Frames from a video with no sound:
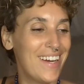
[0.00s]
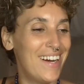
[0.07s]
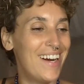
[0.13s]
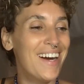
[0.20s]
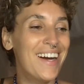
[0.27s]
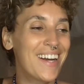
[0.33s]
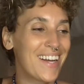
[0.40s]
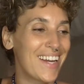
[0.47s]

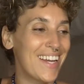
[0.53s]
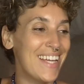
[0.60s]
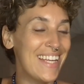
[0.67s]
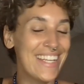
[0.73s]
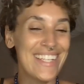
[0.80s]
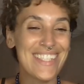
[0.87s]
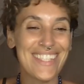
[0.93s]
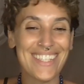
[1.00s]
It
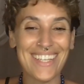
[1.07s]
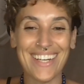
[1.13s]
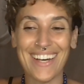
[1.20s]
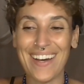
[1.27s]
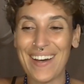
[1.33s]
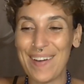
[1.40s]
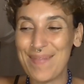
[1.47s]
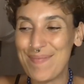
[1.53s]
is
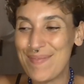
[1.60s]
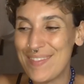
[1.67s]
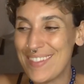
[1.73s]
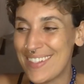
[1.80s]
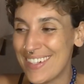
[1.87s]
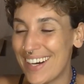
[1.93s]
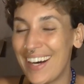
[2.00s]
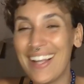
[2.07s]
a
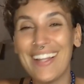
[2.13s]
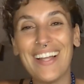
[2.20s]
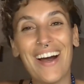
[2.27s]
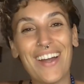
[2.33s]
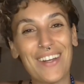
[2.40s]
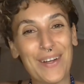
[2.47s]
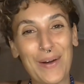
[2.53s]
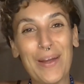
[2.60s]

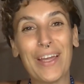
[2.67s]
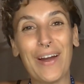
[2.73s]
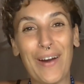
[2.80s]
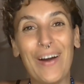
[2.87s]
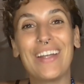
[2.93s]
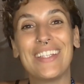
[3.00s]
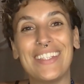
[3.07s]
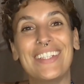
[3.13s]
lot going
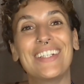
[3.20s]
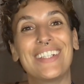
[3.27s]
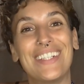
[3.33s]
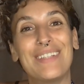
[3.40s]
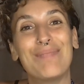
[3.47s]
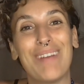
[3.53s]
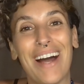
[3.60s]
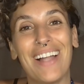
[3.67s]
on here
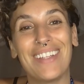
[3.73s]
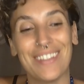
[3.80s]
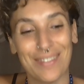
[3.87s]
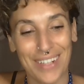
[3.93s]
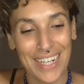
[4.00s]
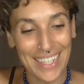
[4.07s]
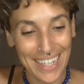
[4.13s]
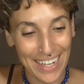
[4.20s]
in Bali
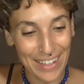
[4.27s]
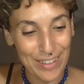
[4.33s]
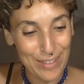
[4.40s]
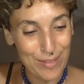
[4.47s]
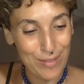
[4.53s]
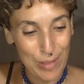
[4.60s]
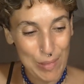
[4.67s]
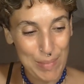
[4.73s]
right
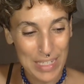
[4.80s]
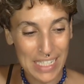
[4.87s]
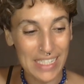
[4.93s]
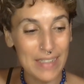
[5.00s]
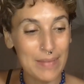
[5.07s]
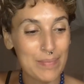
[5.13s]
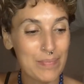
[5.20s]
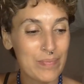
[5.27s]
now for
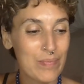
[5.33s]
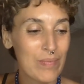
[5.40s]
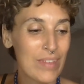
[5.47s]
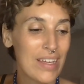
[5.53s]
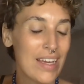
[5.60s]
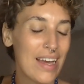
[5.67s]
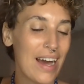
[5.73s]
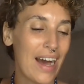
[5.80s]
me.
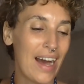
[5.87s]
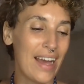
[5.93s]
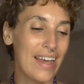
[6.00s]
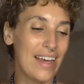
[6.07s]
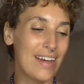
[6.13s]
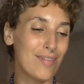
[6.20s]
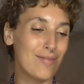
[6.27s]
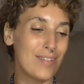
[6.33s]
I
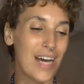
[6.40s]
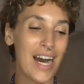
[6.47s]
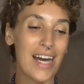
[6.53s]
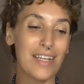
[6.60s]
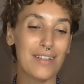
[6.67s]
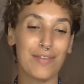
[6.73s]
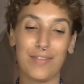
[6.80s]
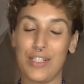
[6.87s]
have
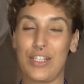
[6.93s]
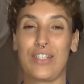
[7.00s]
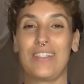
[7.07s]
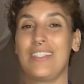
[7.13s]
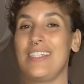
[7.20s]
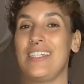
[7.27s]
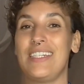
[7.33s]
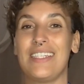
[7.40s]
not
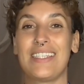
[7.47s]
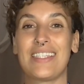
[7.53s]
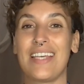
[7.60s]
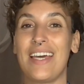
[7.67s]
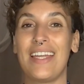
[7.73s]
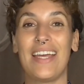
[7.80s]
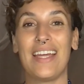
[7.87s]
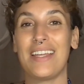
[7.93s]
officially
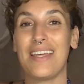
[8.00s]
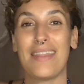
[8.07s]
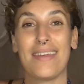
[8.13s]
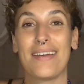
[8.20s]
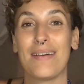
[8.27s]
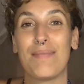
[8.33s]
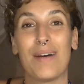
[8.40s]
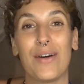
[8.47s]
said
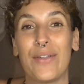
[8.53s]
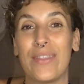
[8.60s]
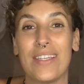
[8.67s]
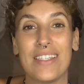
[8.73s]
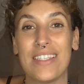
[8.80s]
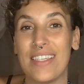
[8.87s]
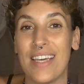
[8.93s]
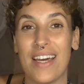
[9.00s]
anything about
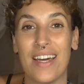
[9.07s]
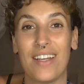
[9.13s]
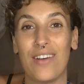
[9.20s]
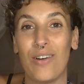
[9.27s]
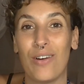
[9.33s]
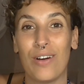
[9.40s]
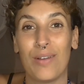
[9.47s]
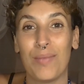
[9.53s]
this yet
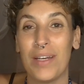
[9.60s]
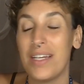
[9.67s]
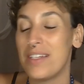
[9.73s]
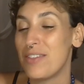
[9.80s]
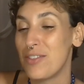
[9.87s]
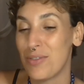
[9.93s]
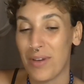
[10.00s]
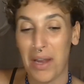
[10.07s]
on my
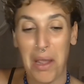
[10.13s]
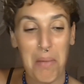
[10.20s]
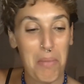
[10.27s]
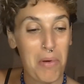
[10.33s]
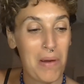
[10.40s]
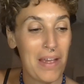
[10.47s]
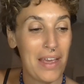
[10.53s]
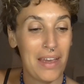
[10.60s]
Instagram
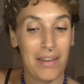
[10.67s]
or